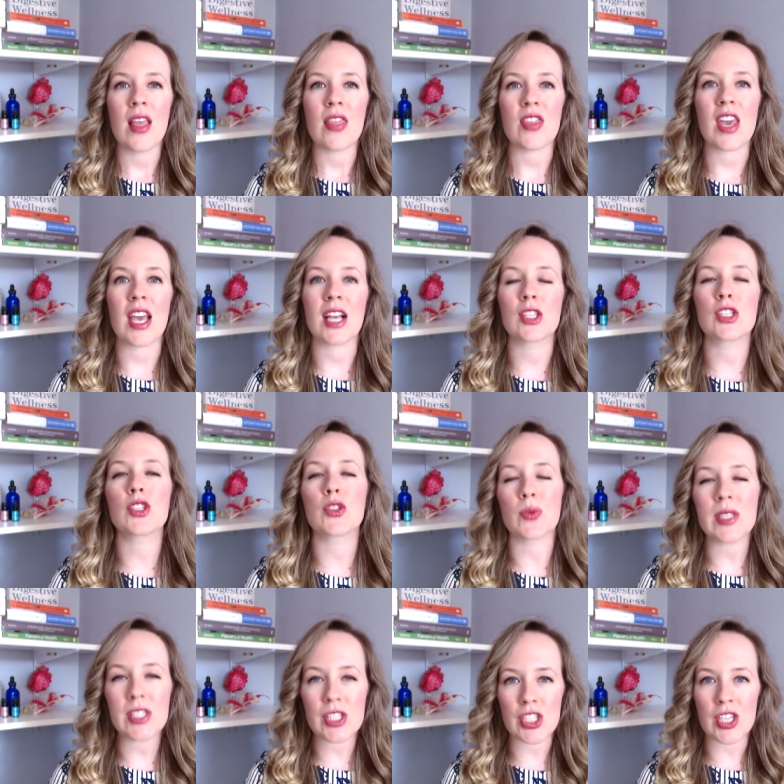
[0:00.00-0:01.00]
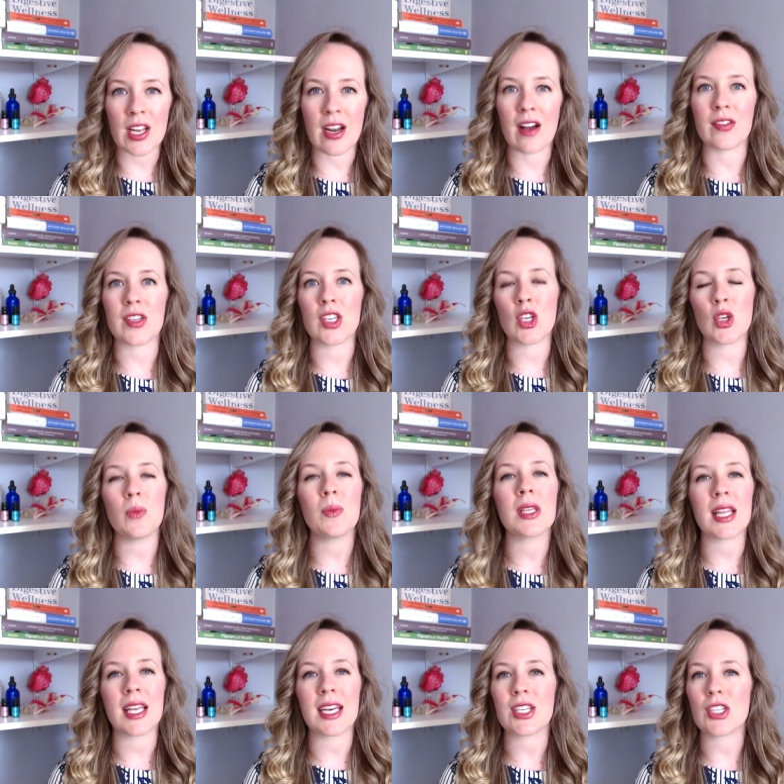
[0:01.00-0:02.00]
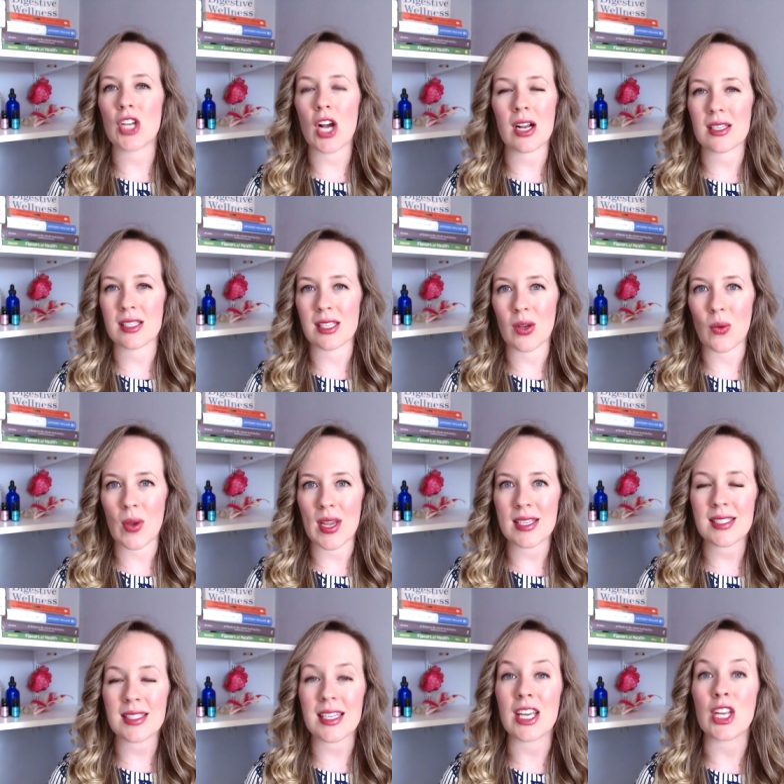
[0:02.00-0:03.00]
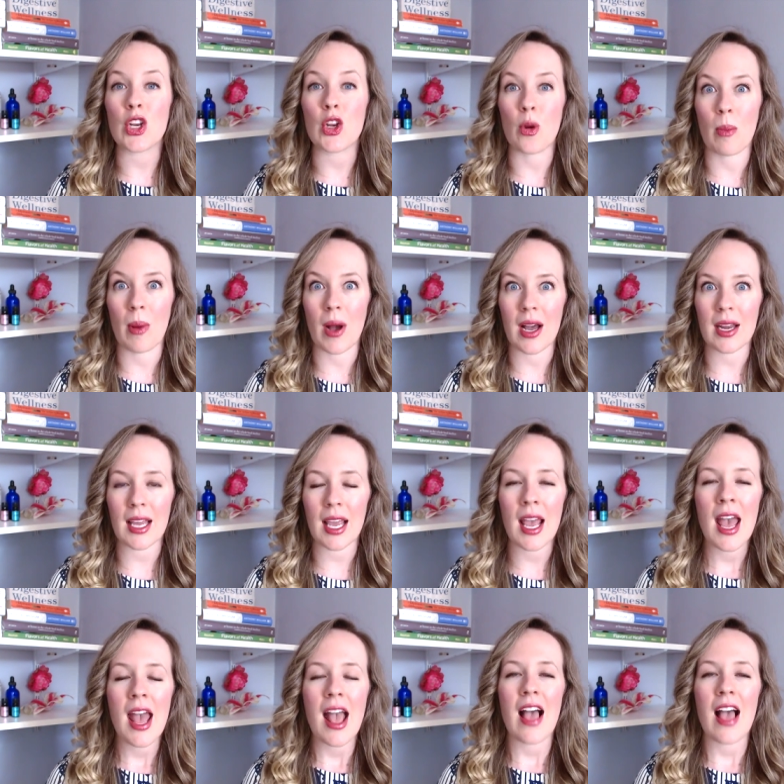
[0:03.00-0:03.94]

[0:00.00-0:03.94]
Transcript: the excretion of accumulated toxic waste in your body.